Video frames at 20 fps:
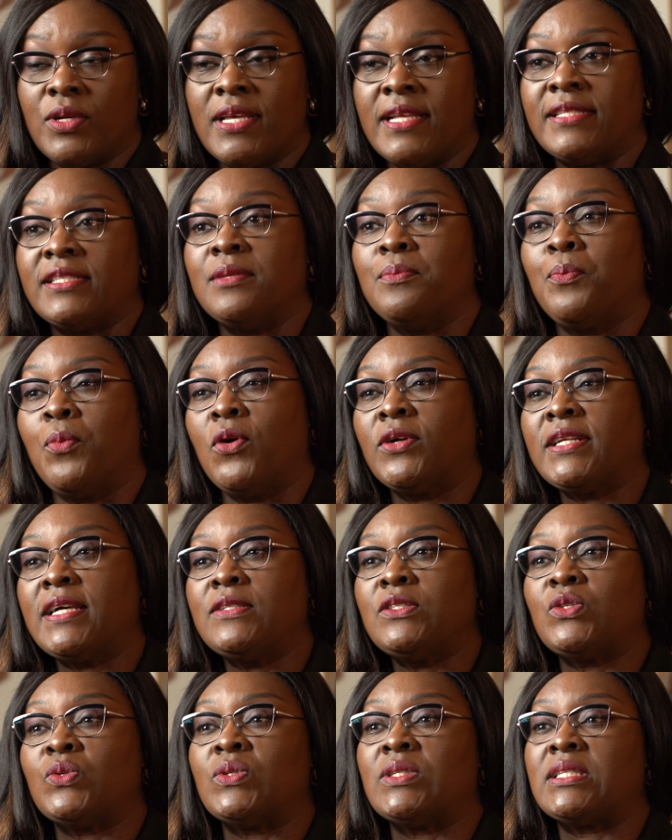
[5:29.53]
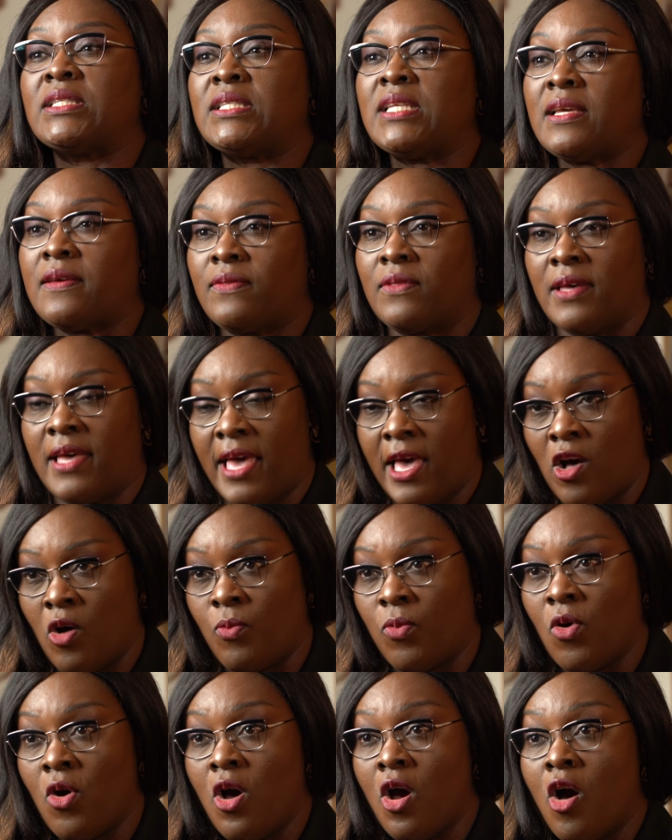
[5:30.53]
it's important to seek the help